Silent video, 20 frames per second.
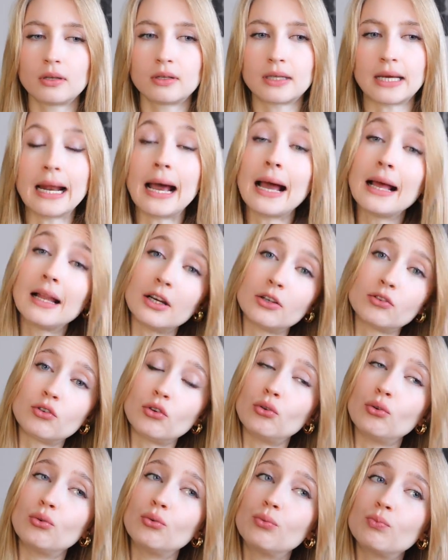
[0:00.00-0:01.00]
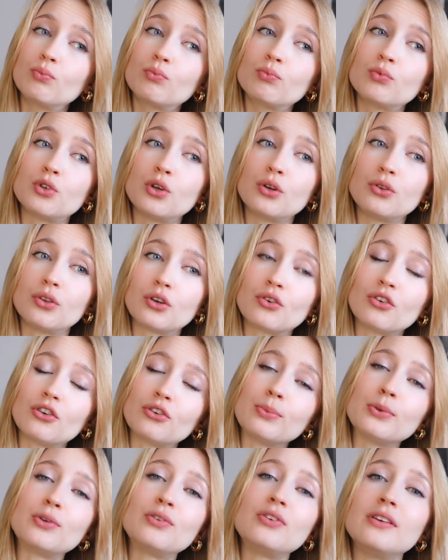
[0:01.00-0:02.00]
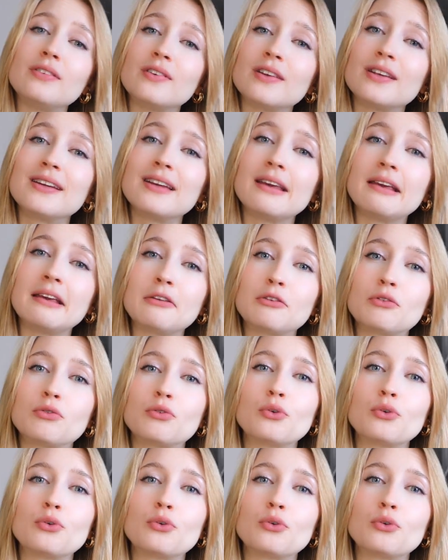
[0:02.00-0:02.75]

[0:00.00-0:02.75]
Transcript: that I like to do during the Christmas season is